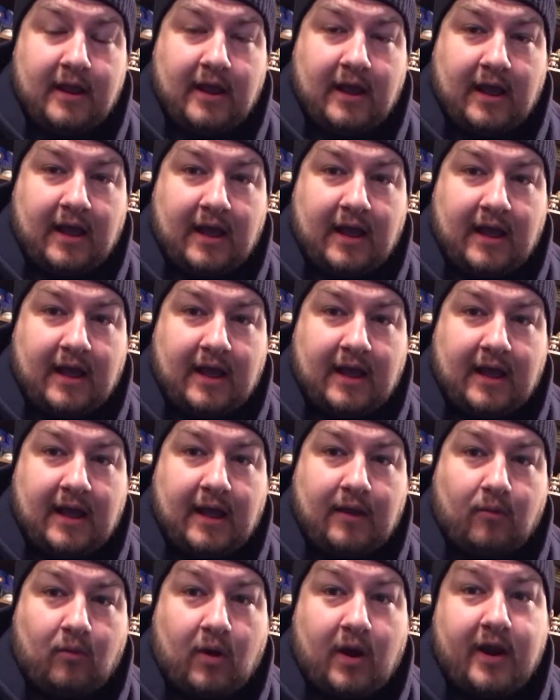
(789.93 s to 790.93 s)

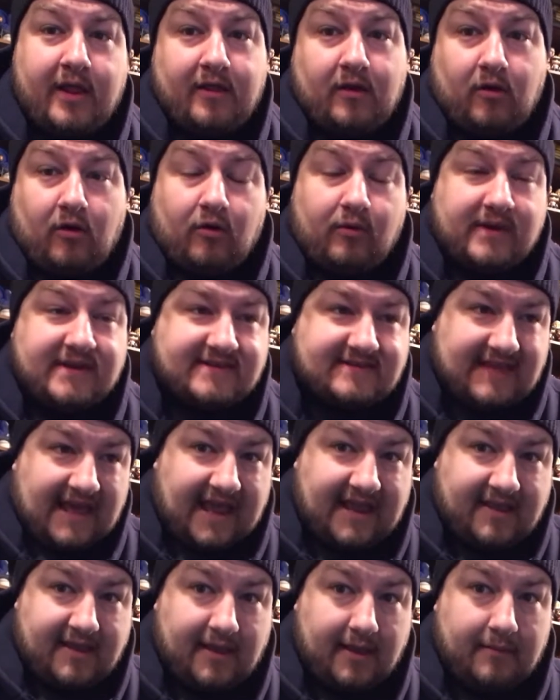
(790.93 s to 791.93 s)
I wanted to always
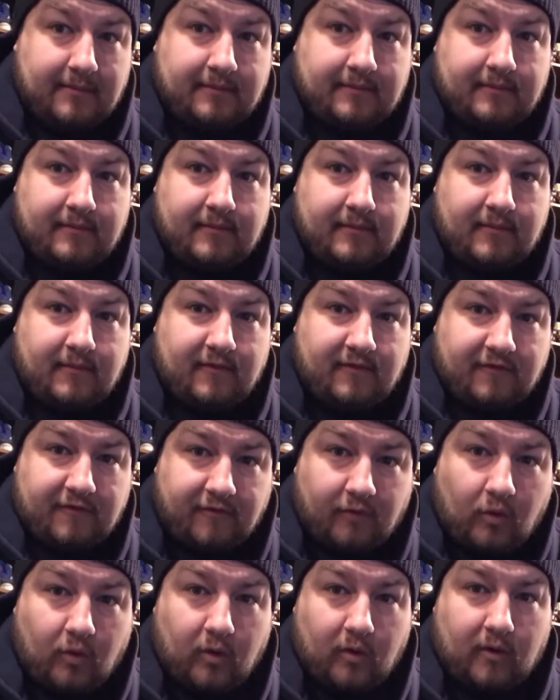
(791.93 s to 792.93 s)
thank him
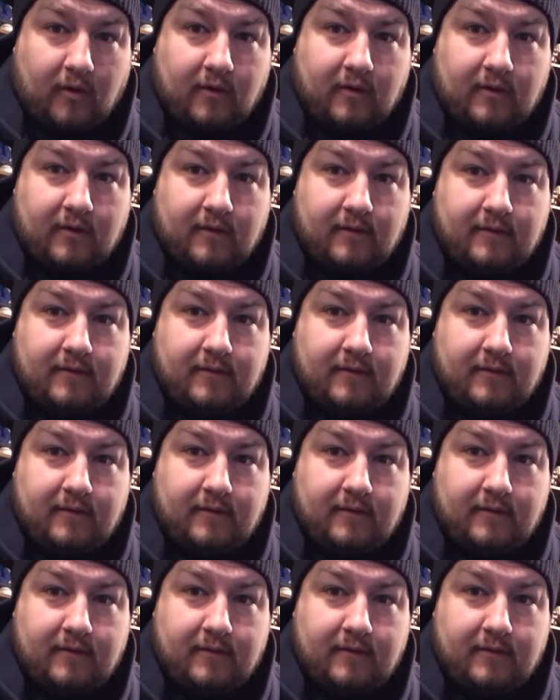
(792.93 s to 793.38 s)
for